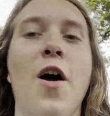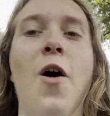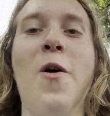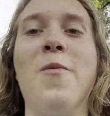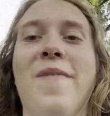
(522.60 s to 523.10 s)

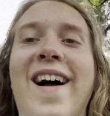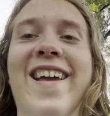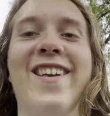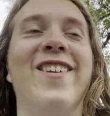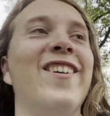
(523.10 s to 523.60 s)
Oh my
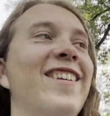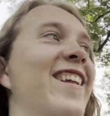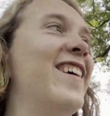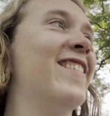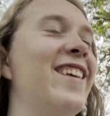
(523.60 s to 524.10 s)

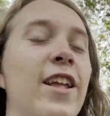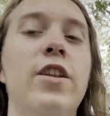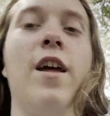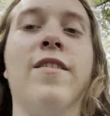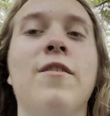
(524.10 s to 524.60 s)
goodness. It
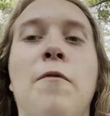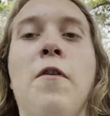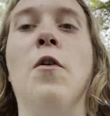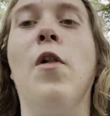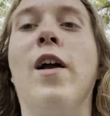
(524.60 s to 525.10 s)
doesn't
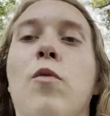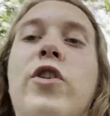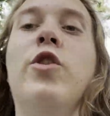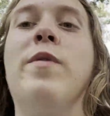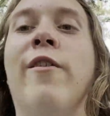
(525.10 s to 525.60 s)
feel like we
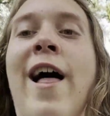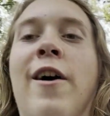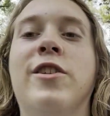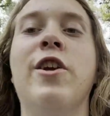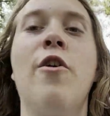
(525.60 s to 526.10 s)
should be
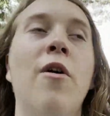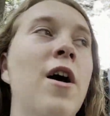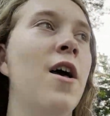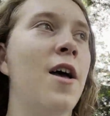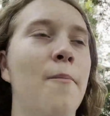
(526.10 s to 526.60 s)
allowed to,
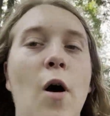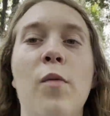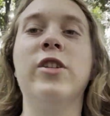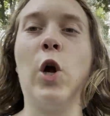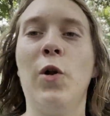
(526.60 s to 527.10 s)
but
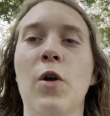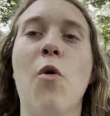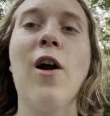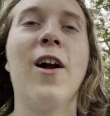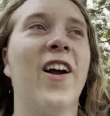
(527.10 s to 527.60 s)
we totally
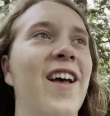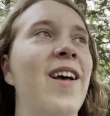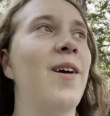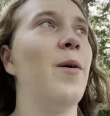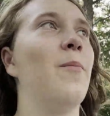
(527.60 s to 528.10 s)
were.
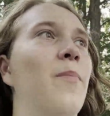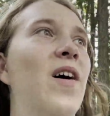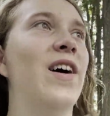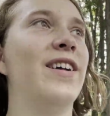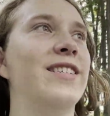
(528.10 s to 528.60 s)

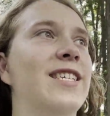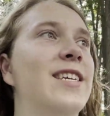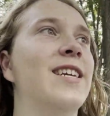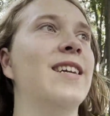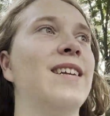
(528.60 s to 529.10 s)
But
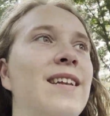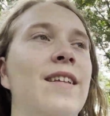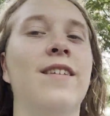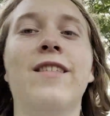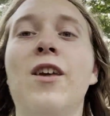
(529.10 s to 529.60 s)

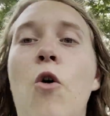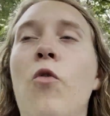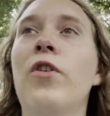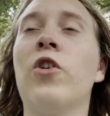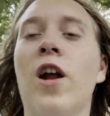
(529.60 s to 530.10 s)
the
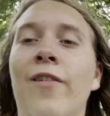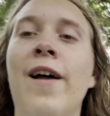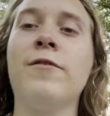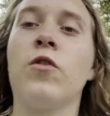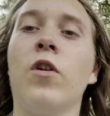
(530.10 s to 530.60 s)
only credit
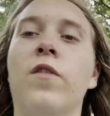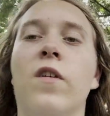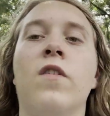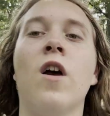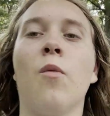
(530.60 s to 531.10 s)
left is
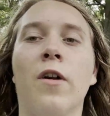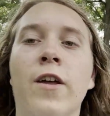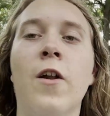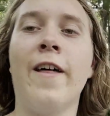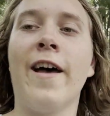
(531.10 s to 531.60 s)
Grizzly, so we're gonna
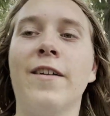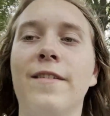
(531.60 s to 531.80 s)
go to that.